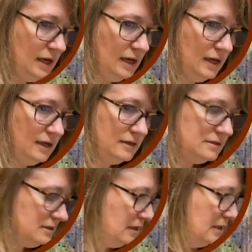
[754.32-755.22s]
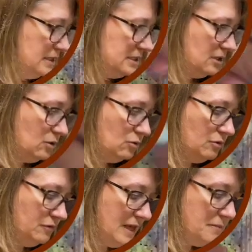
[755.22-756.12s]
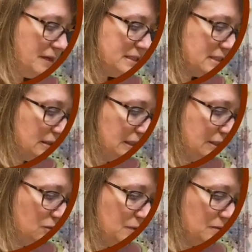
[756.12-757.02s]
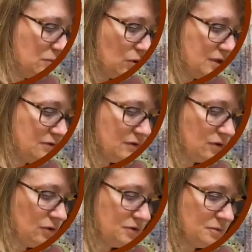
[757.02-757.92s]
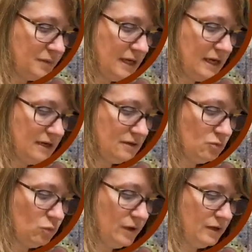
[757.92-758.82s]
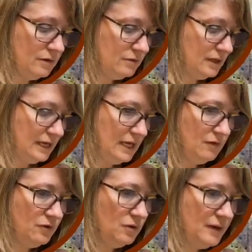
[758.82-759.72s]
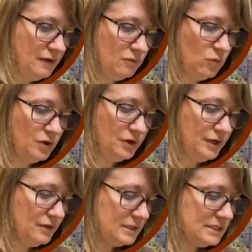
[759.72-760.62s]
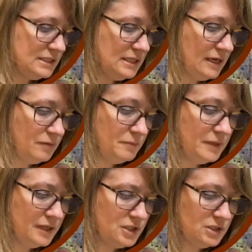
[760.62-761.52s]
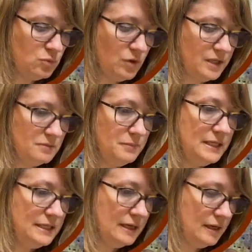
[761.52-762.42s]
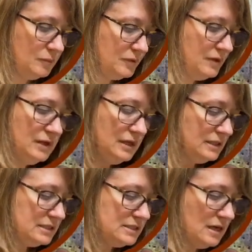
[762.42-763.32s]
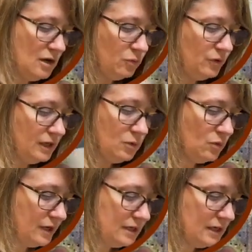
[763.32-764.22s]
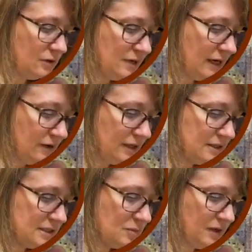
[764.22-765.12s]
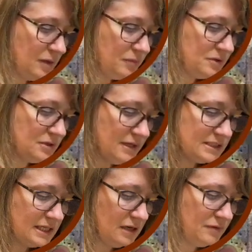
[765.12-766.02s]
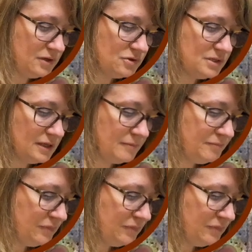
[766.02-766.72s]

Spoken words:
And so that makes it a little bit more difficult to paint with a heavier amount of water. You can see how much it's wanting to bead up. It's not really wanting to go down into the paper. So that's kind of interesting.